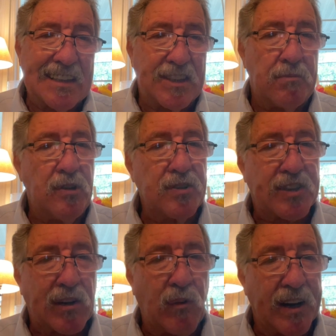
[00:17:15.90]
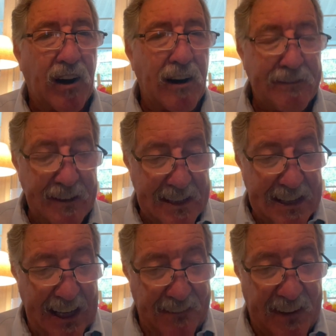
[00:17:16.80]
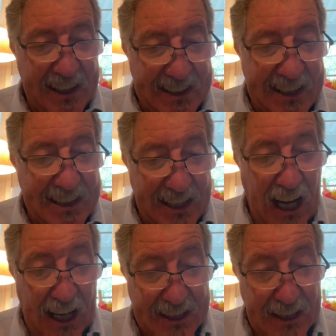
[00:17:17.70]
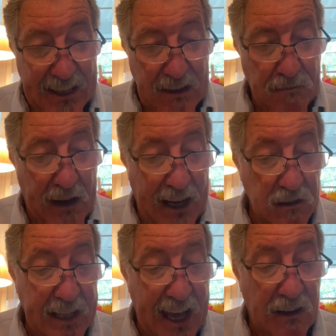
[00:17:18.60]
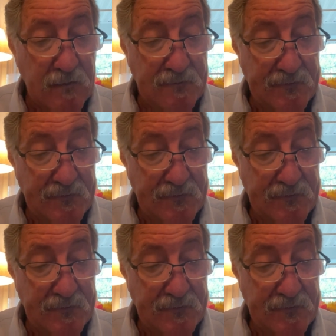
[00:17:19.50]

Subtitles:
the music went off and they did not bow down."